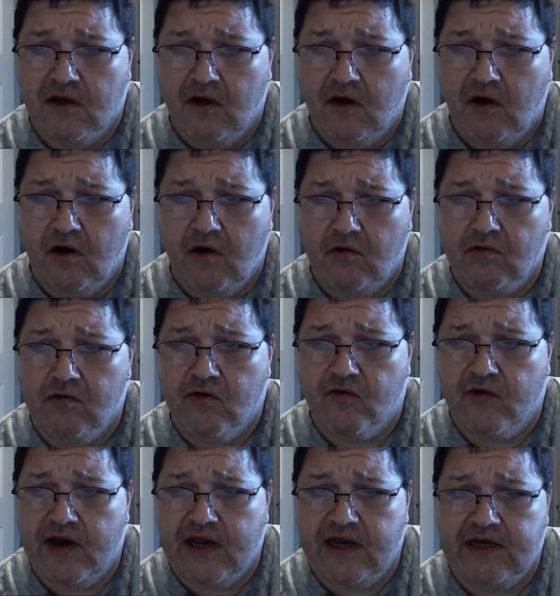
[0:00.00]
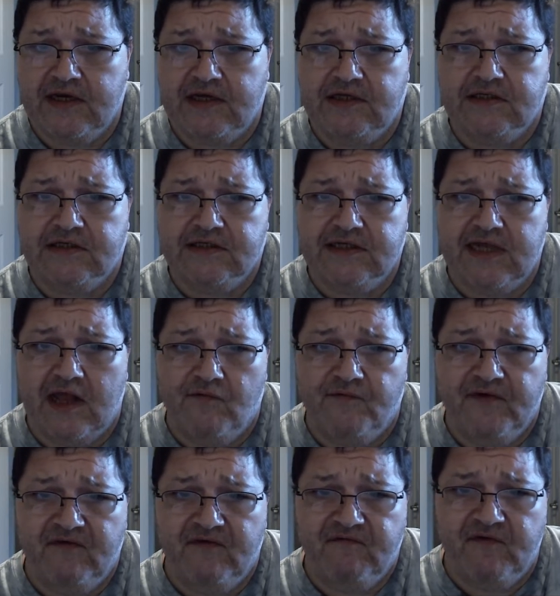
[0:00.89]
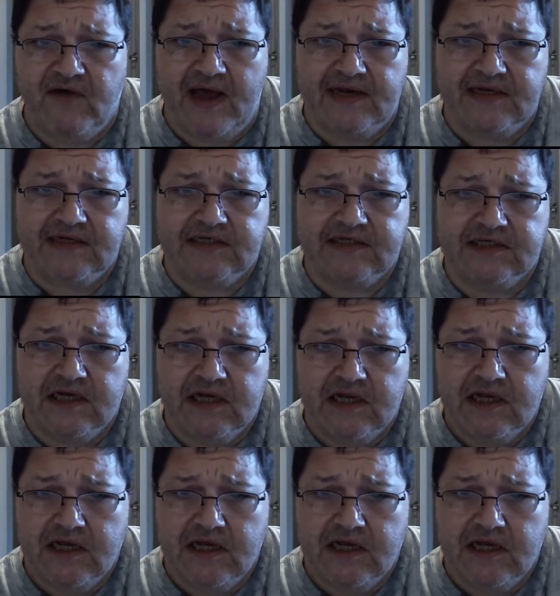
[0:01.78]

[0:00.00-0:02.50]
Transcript: whole grains, healthy fats,